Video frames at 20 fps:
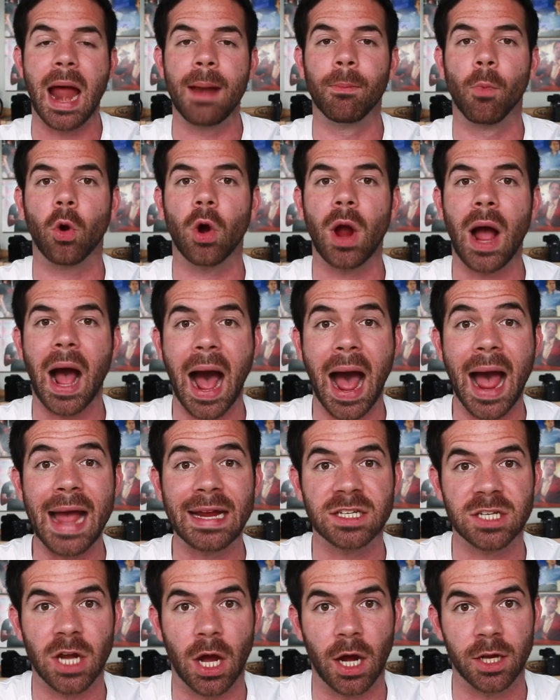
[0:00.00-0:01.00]
and more
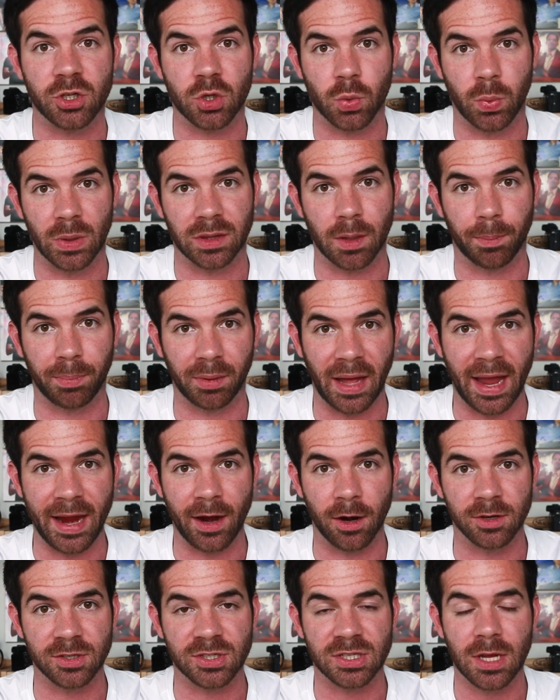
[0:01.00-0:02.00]
high touch with the
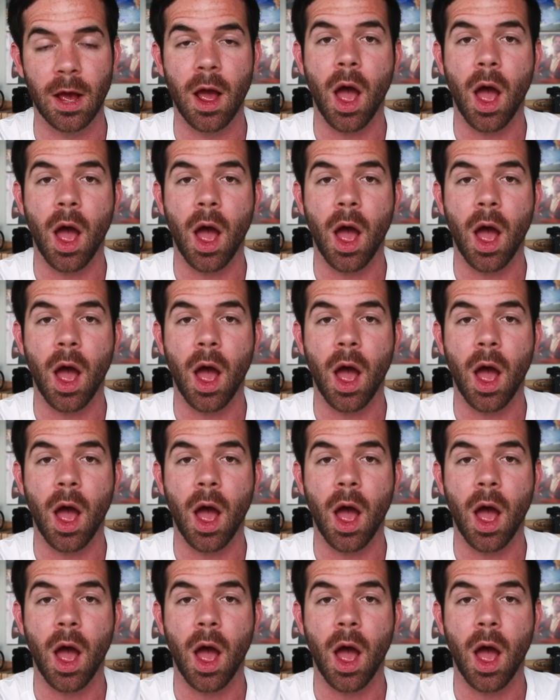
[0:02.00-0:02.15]
players.